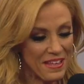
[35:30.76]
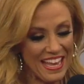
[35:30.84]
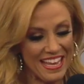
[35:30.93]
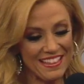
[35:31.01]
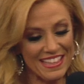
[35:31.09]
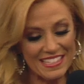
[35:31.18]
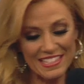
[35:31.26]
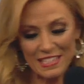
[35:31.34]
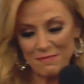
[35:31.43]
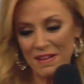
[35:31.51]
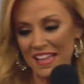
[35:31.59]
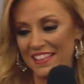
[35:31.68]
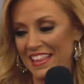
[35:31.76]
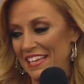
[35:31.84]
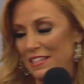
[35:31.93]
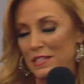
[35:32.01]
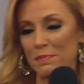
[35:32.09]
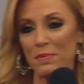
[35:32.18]
okay, and this is my
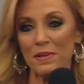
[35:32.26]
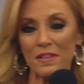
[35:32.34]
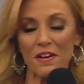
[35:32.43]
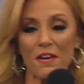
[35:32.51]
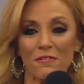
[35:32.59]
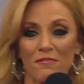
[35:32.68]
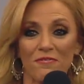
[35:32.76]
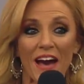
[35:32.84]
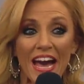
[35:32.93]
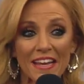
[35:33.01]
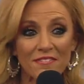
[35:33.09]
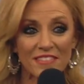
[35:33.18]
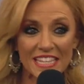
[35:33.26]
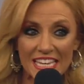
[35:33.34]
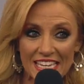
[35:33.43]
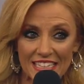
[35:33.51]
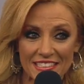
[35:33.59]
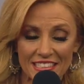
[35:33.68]
latest book called Five
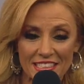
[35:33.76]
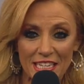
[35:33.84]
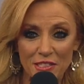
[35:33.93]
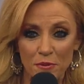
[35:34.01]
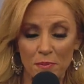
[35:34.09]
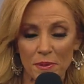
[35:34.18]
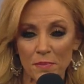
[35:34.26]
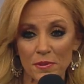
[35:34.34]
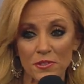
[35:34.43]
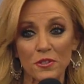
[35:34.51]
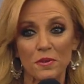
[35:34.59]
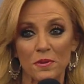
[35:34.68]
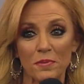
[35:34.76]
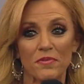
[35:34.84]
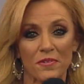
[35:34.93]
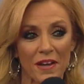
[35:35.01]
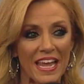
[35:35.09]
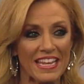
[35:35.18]
Things Successful People Do
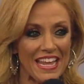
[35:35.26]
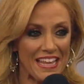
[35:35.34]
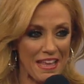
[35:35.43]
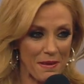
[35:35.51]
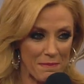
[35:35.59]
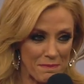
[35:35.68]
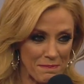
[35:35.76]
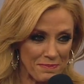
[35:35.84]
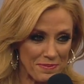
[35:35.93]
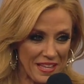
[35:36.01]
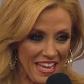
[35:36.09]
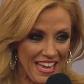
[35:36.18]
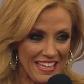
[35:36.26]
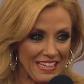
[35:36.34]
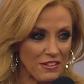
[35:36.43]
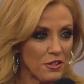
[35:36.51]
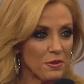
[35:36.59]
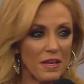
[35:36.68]
Before 8 a.m.
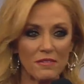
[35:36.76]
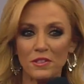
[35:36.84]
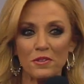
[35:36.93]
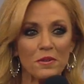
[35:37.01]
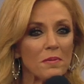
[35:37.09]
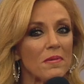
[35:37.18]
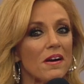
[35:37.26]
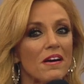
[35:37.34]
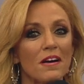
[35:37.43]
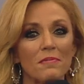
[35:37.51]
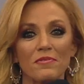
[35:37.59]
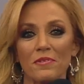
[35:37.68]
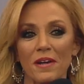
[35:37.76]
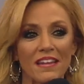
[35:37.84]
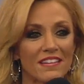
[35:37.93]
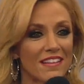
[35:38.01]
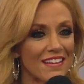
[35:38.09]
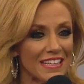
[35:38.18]
Now, you don't have to do them all before
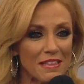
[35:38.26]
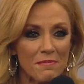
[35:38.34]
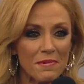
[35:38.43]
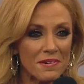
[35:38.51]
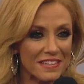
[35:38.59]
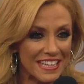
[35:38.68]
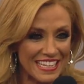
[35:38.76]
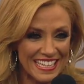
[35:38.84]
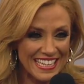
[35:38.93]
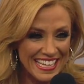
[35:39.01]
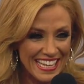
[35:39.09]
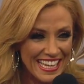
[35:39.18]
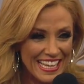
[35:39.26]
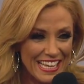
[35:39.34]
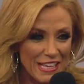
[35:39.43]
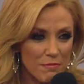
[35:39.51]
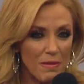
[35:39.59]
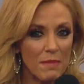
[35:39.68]
8 o'clock in the morning.
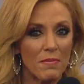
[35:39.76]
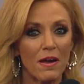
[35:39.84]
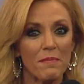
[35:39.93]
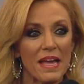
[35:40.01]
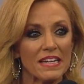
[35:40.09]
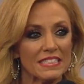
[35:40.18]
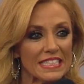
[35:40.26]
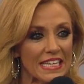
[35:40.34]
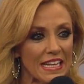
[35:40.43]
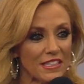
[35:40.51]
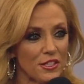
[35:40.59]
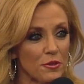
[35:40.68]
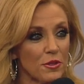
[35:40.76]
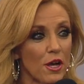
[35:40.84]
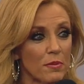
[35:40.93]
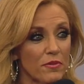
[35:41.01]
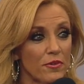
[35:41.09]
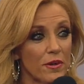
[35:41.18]
My mom asked, Can I do it
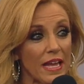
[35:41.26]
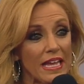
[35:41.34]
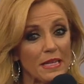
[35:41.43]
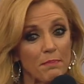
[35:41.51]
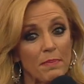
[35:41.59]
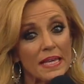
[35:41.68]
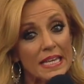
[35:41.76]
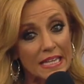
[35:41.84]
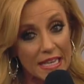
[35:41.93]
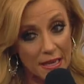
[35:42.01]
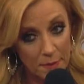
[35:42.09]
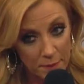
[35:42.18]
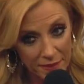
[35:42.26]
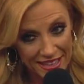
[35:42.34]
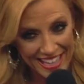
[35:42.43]
all before 8 p.m.?